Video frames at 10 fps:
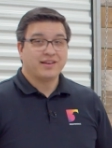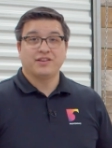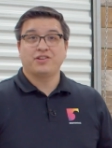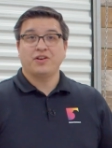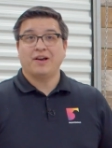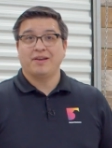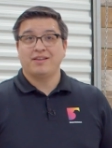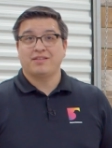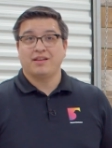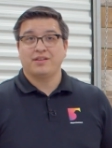And to show you how
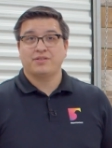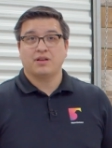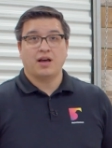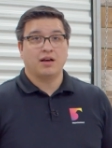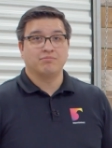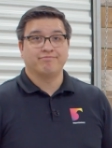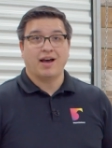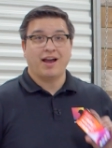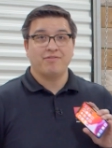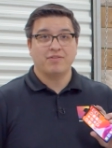easy it is, I've